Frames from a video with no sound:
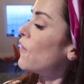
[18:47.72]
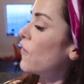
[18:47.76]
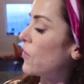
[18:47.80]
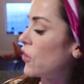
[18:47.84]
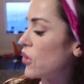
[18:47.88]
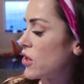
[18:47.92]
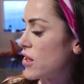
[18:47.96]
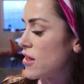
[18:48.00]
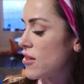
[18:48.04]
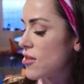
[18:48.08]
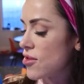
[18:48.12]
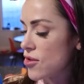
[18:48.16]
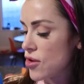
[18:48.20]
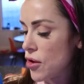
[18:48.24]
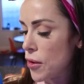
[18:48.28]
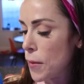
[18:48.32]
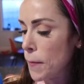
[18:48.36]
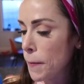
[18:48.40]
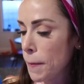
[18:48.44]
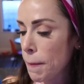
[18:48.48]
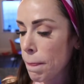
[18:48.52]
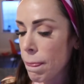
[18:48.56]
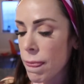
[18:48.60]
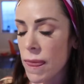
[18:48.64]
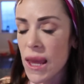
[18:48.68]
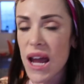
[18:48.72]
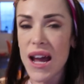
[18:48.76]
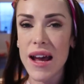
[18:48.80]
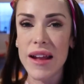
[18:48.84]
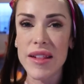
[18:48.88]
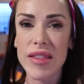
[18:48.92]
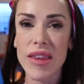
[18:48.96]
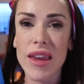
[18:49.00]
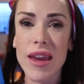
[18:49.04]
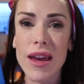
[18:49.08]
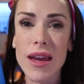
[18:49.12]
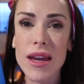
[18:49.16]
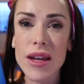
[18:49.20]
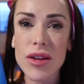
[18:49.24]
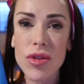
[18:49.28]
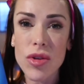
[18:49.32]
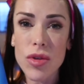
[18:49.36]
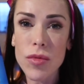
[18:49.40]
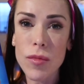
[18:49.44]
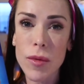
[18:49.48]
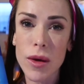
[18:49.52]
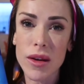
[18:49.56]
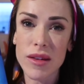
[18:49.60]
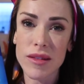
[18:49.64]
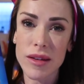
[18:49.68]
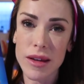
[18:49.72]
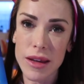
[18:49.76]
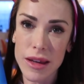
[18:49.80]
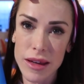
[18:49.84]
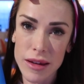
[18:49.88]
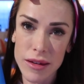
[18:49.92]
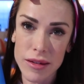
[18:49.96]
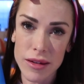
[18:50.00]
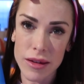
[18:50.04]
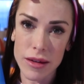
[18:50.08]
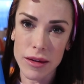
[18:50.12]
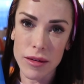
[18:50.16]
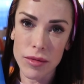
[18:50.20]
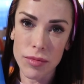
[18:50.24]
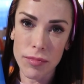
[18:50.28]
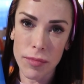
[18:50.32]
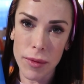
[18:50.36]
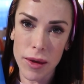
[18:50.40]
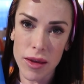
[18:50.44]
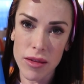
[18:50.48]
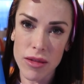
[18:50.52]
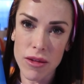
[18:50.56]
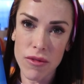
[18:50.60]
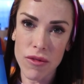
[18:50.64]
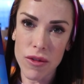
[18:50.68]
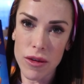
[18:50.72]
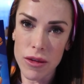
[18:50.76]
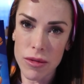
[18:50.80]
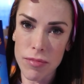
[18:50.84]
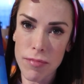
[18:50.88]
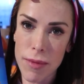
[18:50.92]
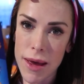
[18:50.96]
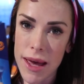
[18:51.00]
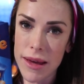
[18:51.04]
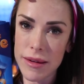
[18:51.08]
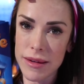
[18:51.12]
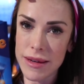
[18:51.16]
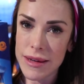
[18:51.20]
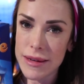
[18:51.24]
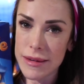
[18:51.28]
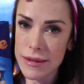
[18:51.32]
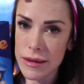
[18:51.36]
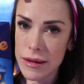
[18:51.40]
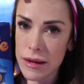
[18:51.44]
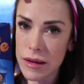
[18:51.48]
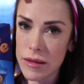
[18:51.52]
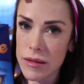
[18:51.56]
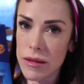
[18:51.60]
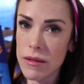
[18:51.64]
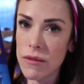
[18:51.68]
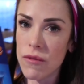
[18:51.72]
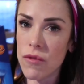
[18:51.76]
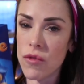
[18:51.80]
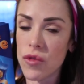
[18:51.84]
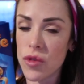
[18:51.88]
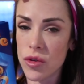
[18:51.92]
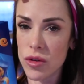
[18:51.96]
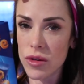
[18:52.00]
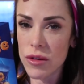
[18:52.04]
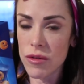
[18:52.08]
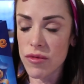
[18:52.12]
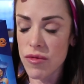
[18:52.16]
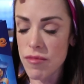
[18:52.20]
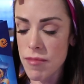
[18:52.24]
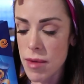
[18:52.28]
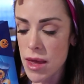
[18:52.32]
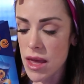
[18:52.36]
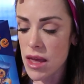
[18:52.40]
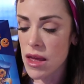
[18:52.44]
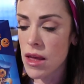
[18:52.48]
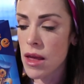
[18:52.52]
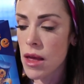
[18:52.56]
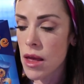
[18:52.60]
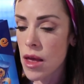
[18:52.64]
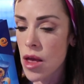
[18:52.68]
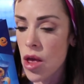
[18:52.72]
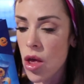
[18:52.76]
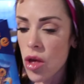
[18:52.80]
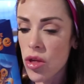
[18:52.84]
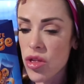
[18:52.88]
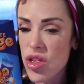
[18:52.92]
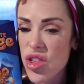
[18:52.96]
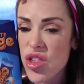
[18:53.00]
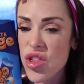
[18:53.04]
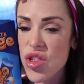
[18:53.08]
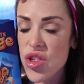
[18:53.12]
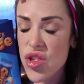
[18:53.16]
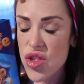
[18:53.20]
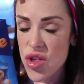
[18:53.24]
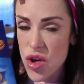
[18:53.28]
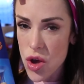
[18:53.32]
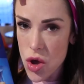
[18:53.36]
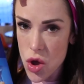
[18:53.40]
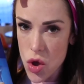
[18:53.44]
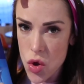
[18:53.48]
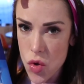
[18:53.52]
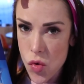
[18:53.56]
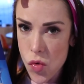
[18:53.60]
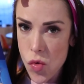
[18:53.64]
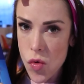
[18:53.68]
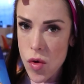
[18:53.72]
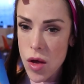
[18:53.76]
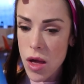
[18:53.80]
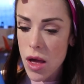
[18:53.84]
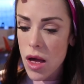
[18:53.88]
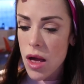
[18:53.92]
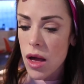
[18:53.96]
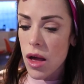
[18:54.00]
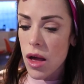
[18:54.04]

for Easter, and he doesn't want to eat it because he feels bad eating it in front of me. So